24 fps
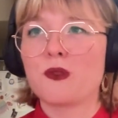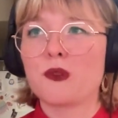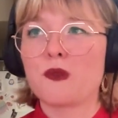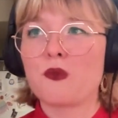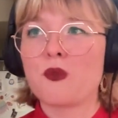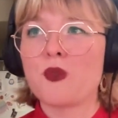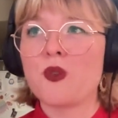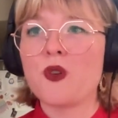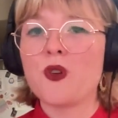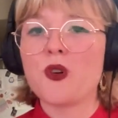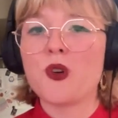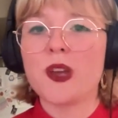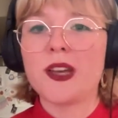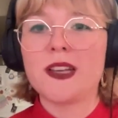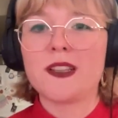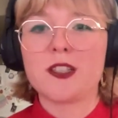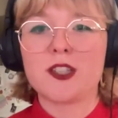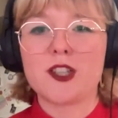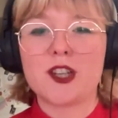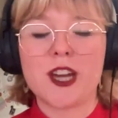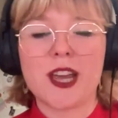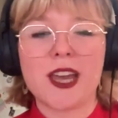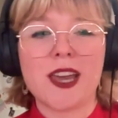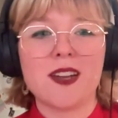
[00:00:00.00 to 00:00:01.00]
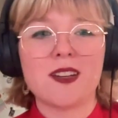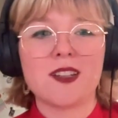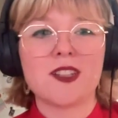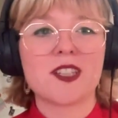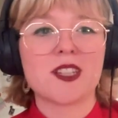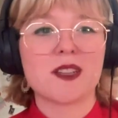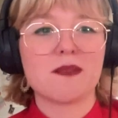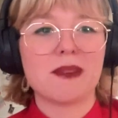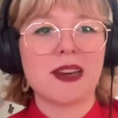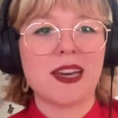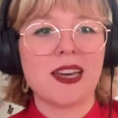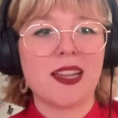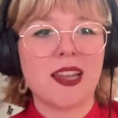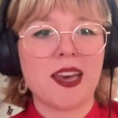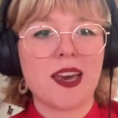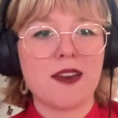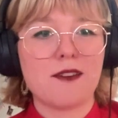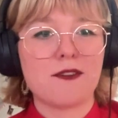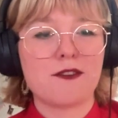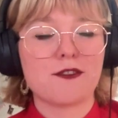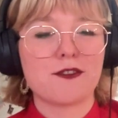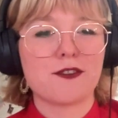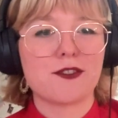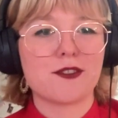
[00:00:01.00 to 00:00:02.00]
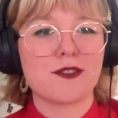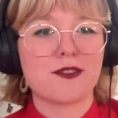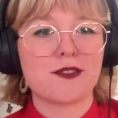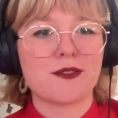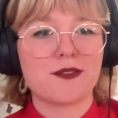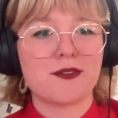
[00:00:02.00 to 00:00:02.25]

role has changed in my life